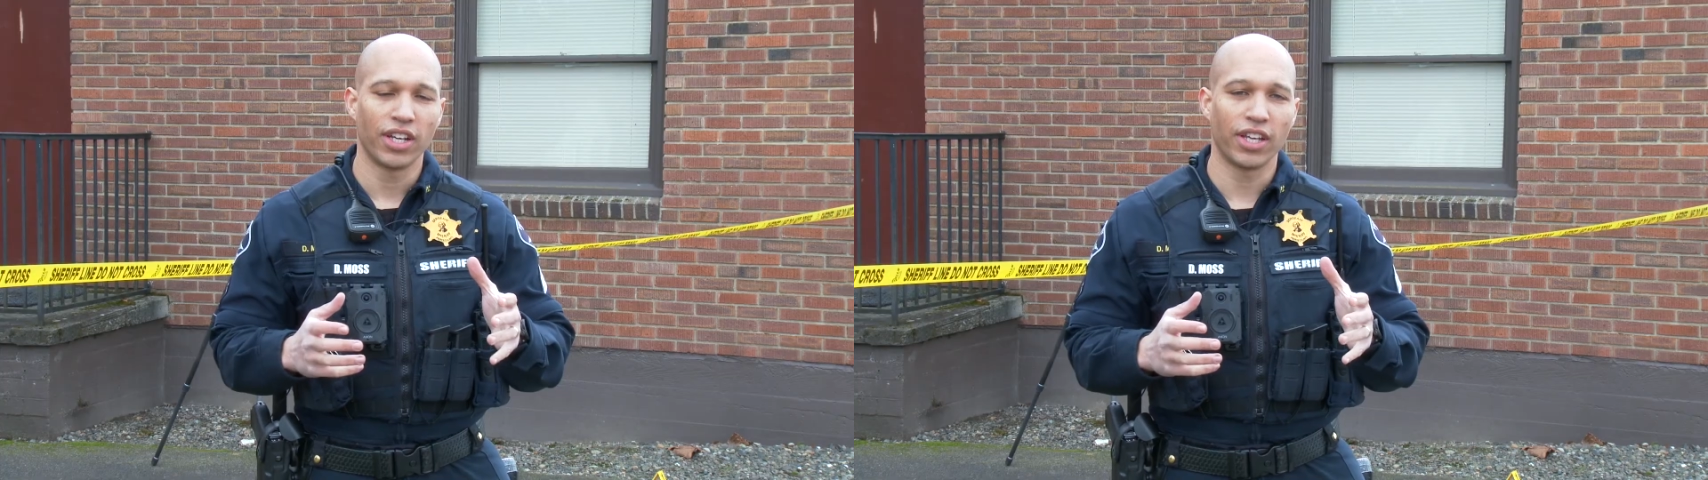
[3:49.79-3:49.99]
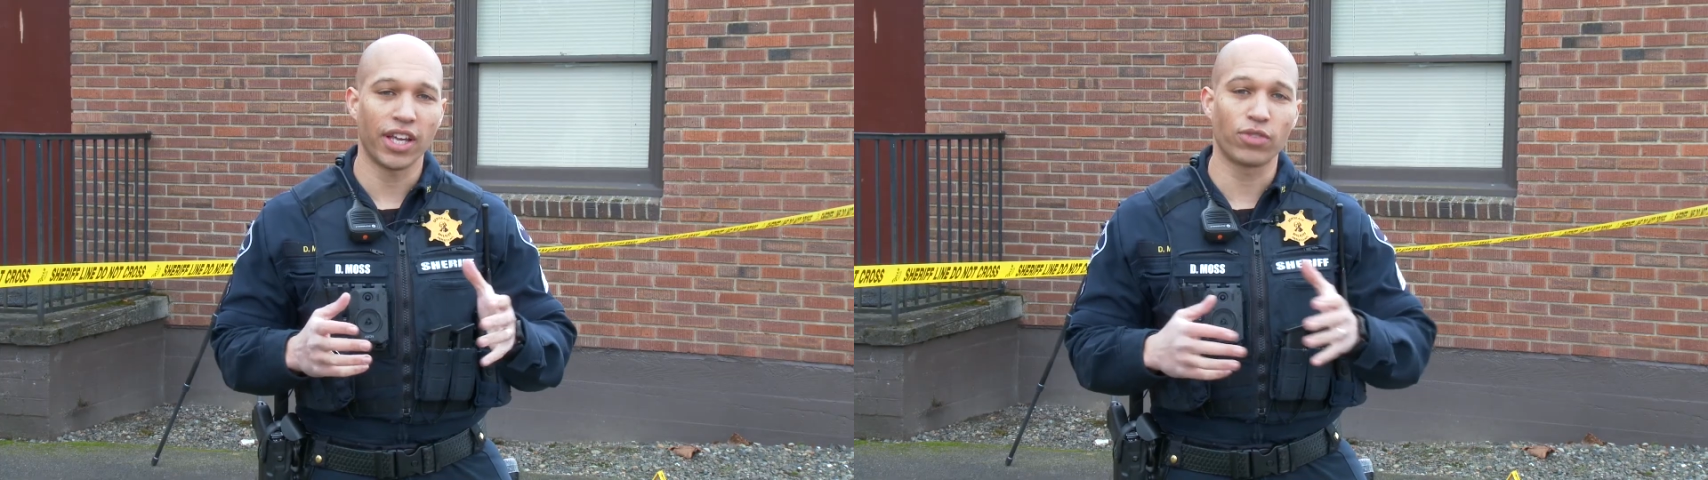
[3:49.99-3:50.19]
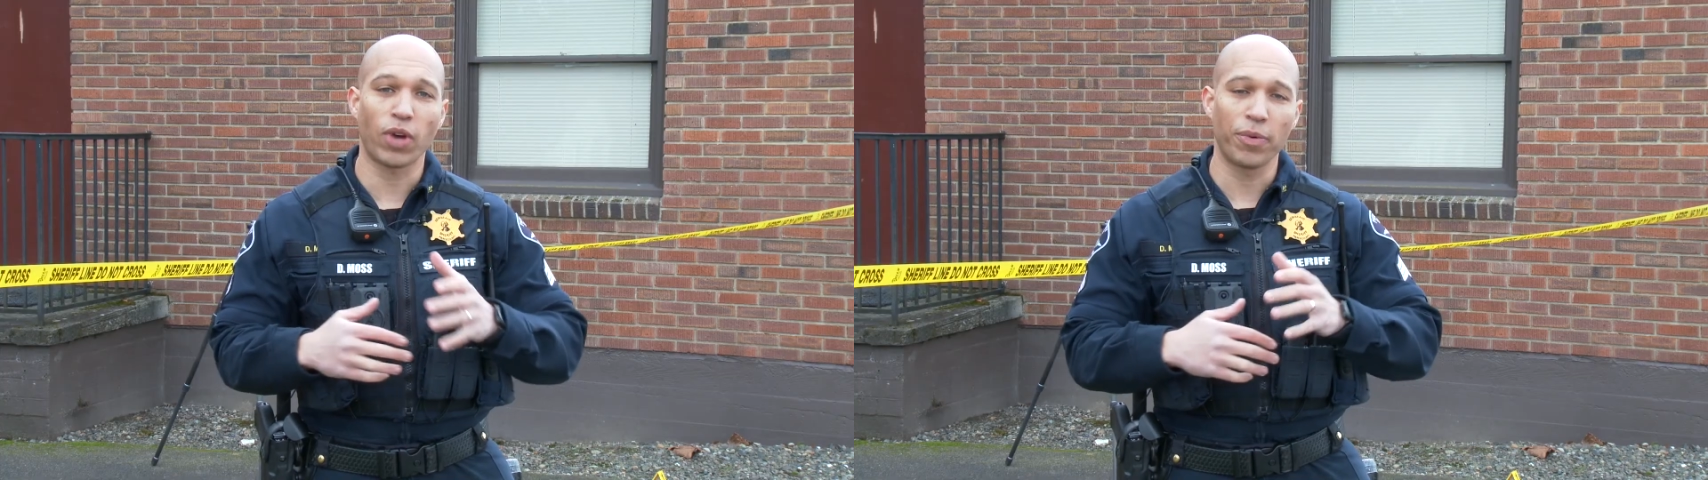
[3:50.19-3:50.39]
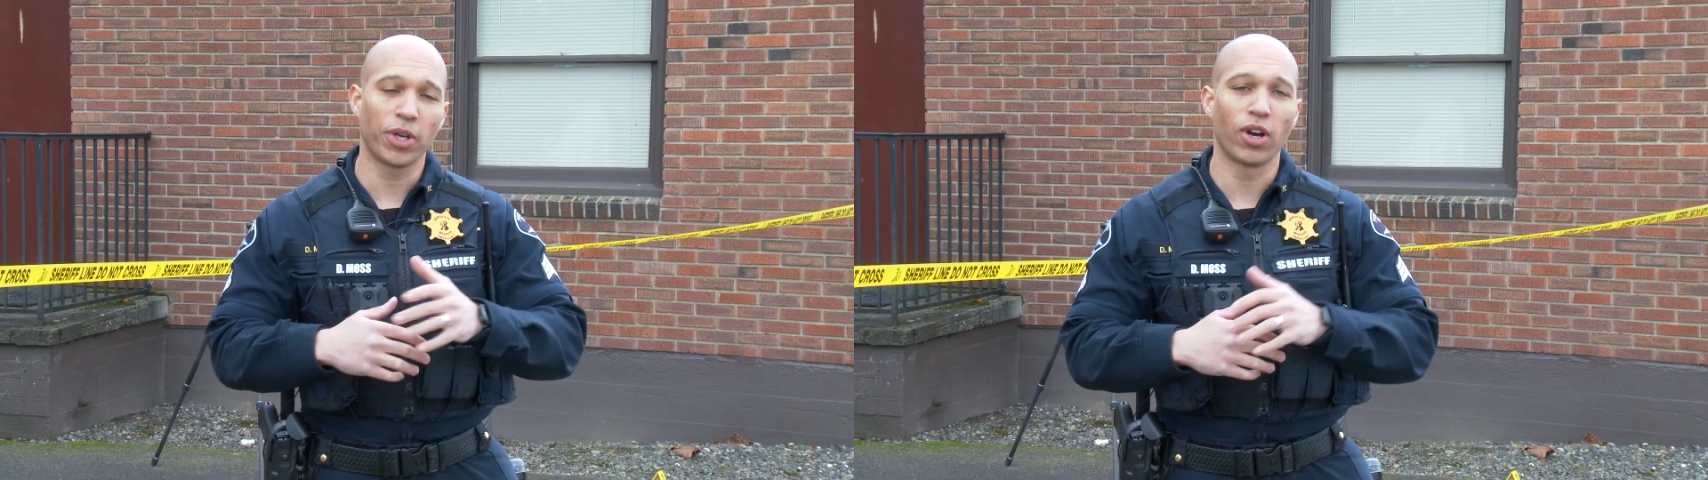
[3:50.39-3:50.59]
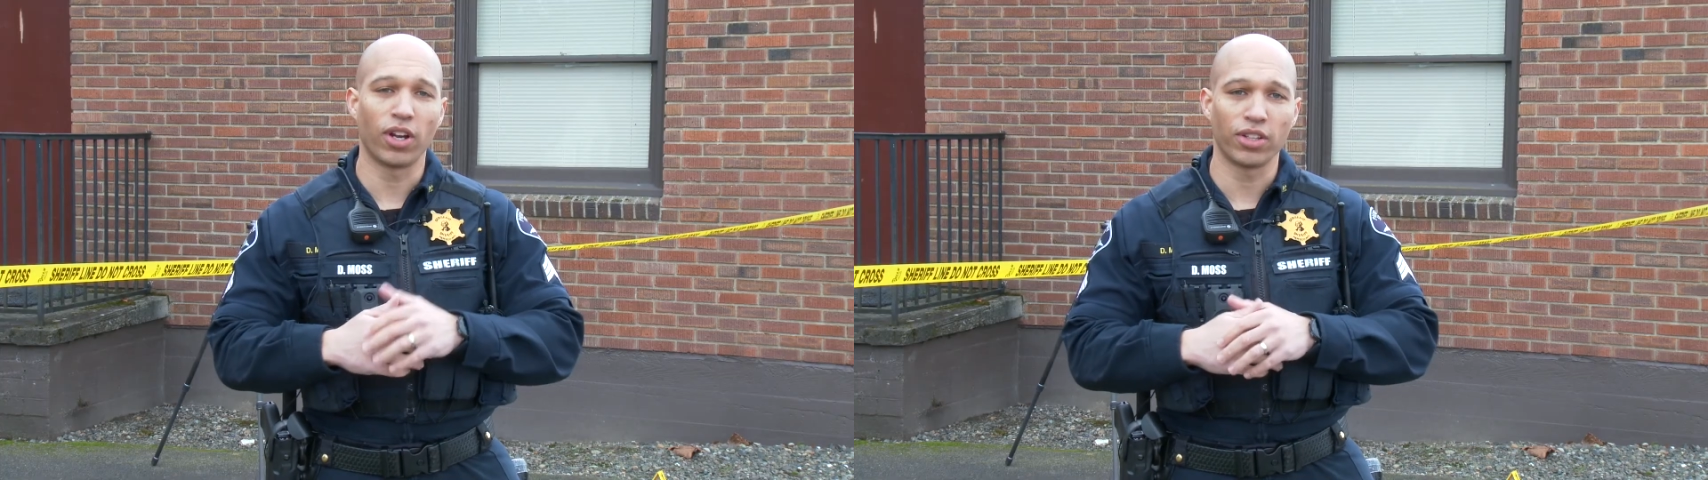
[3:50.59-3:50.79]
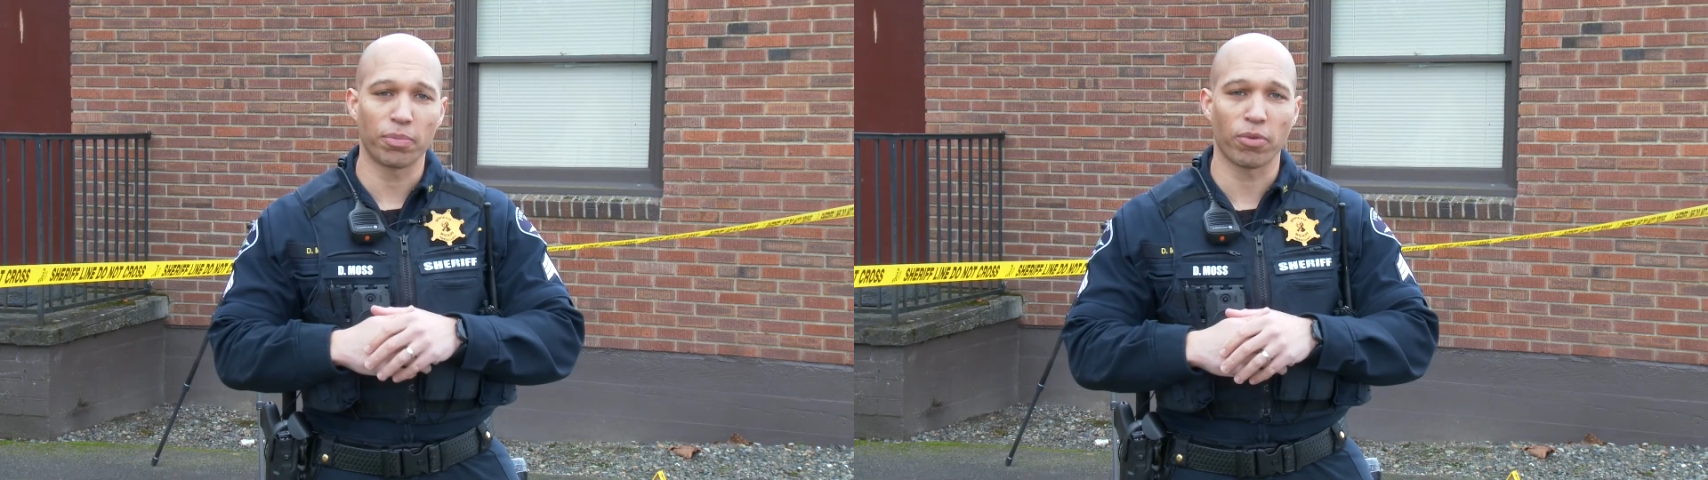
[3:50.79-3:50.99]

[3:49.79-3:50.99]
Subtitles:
And that's why we call in the